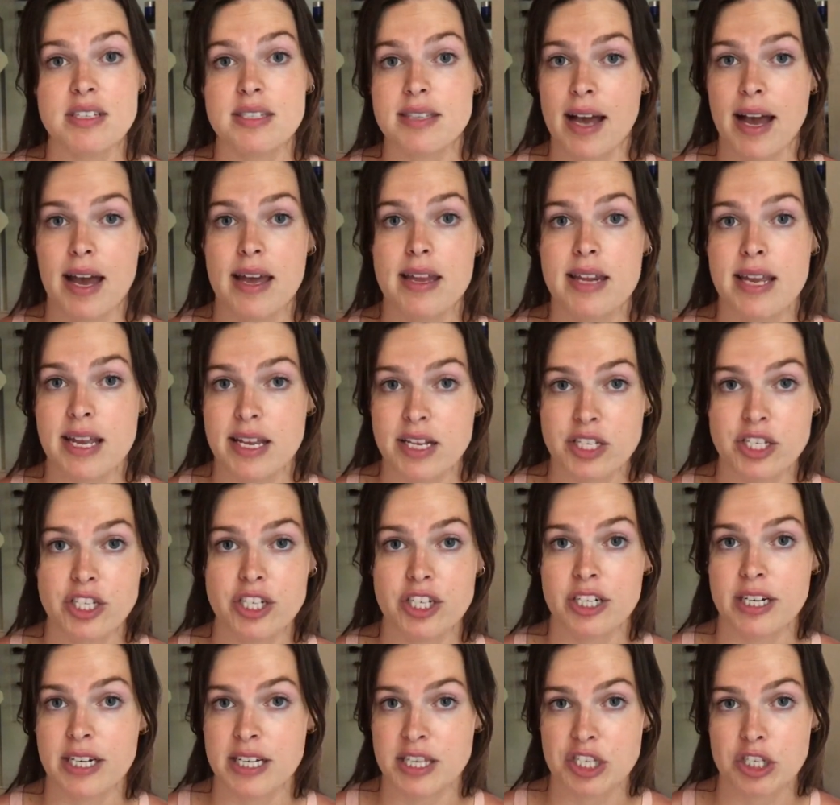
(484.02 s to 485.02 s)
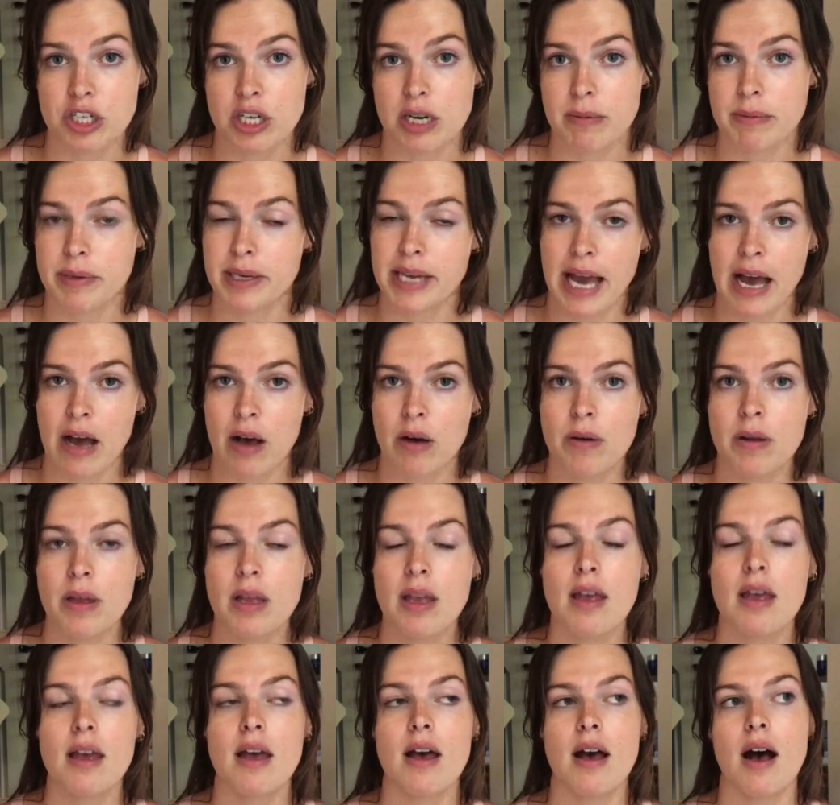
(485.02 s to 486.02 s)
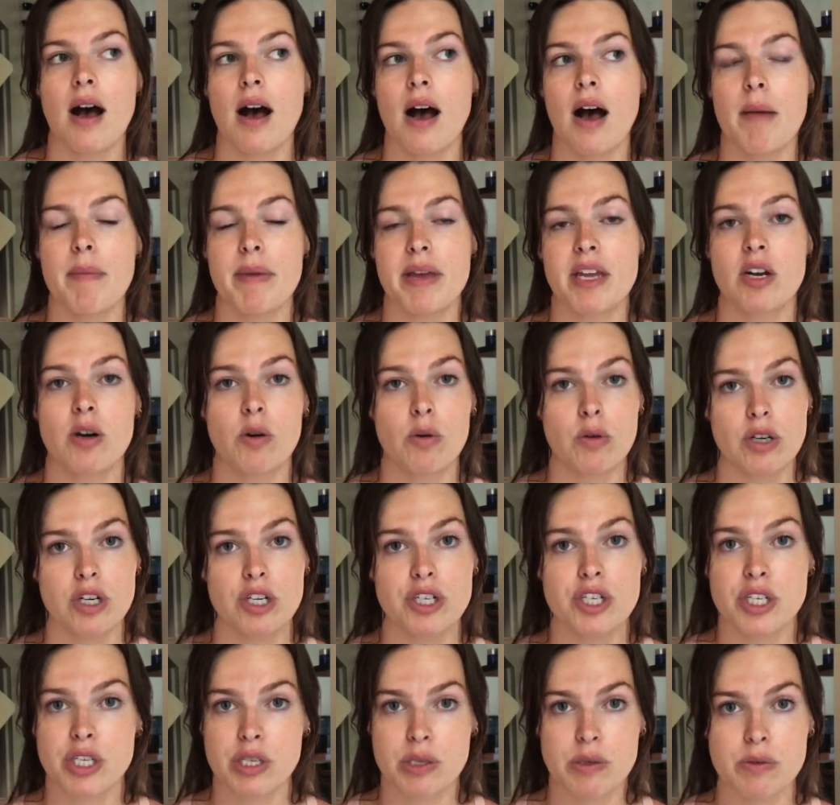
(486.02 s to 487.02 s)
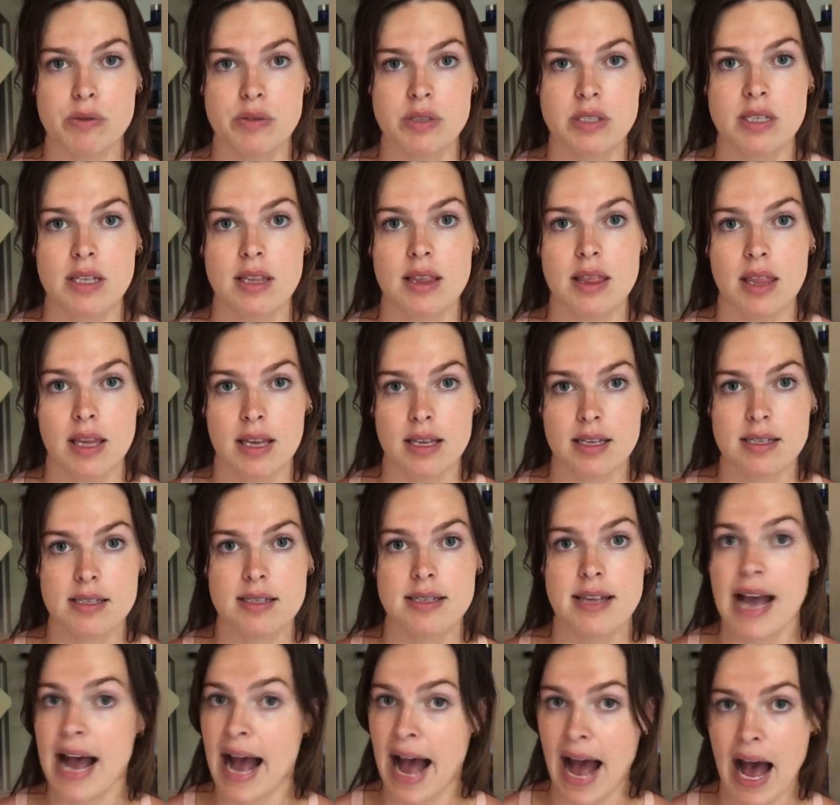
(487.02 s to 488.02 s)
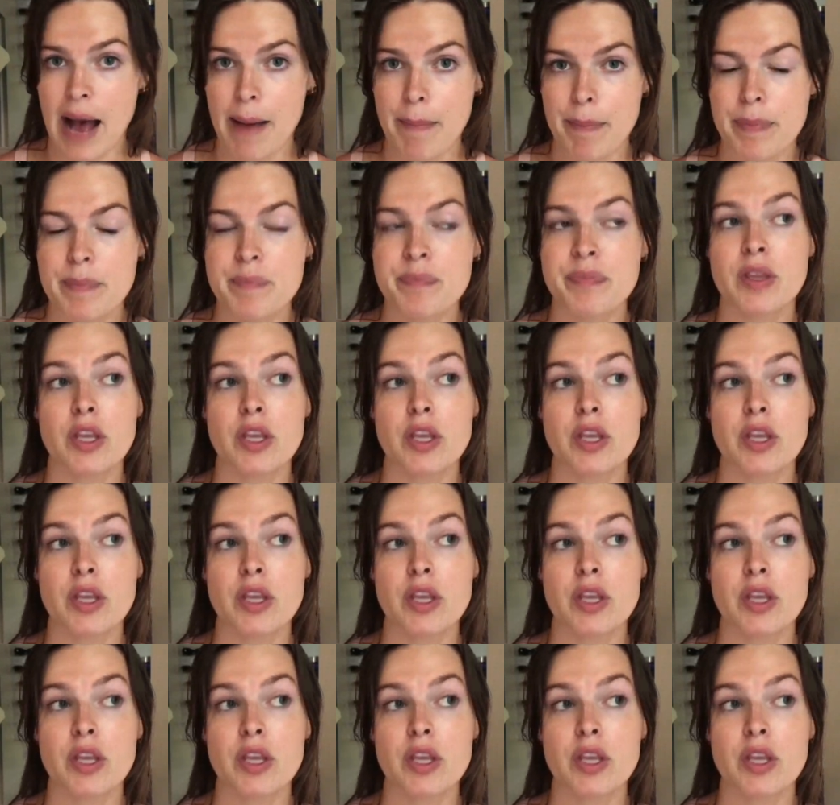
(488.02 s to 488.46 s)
sign into your Instagram account in order to use this app.